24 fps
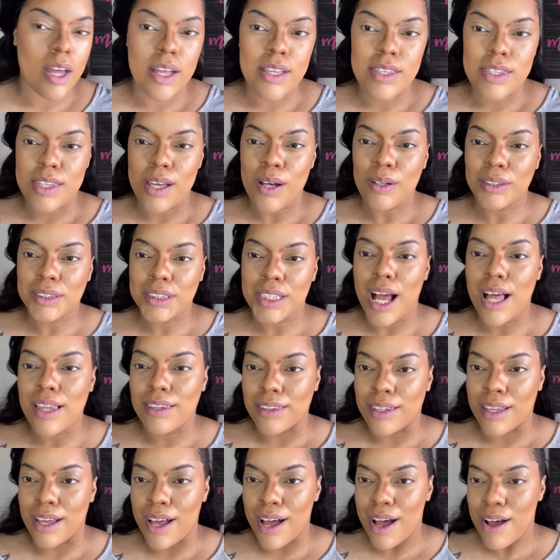Don't y'all
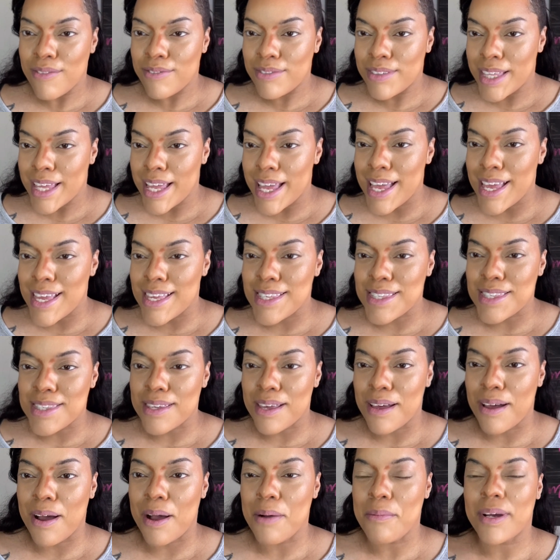love this?
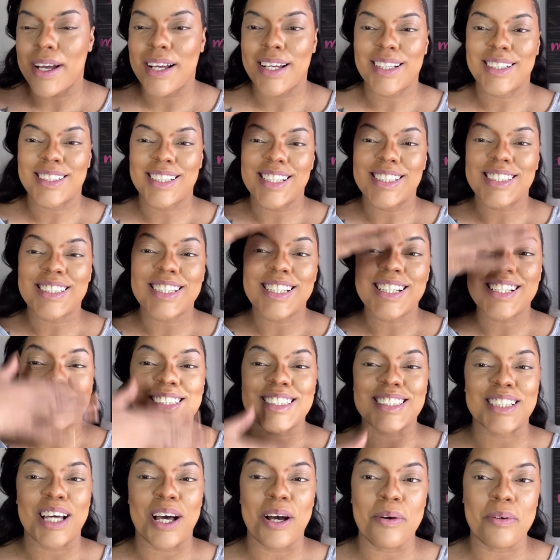Oh my, this looks
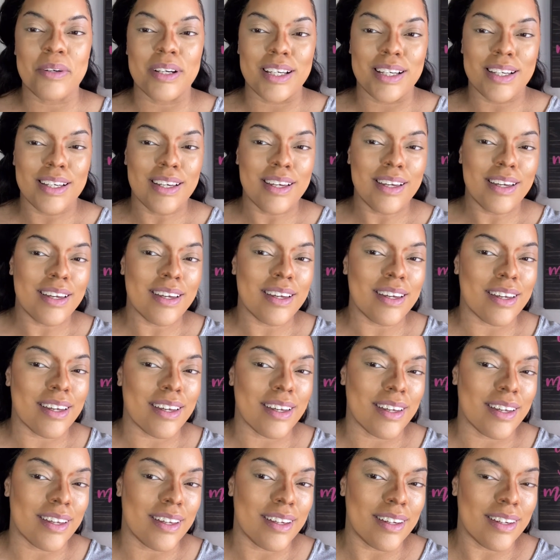so
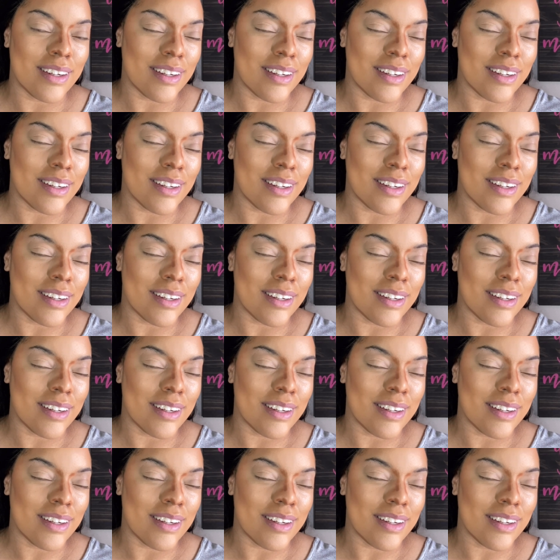good.